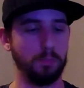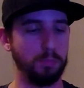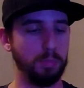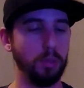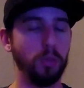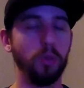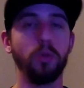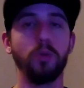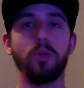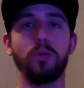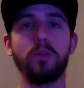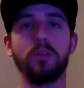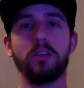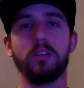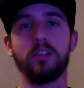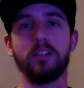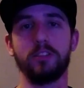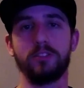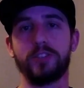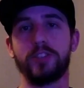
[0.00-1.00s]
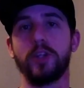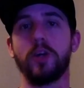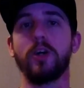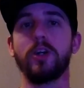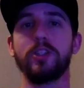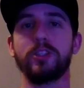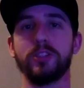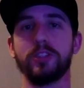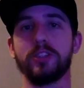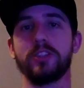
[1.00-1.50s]
pool of
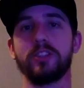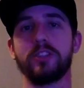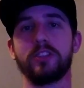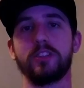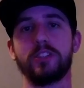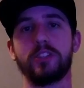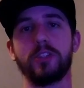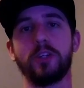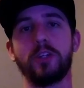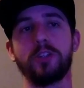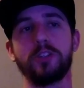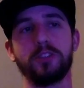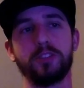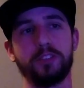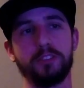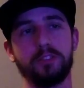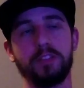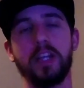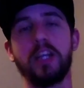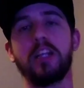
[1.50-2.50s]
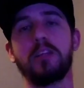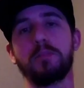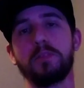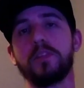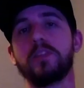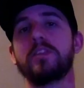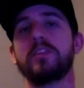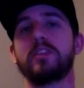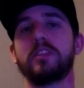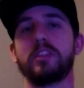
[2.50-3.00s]
Chargers
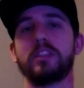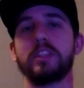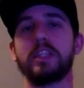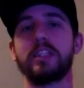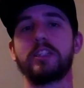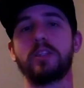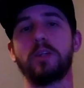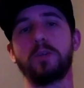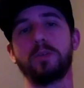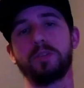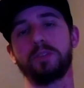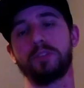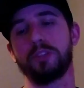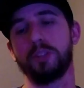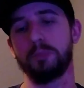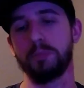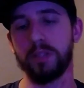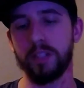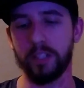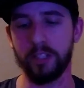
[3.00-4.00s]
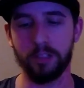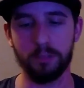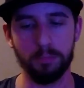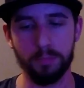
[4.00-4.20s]
available, because they totaled so many.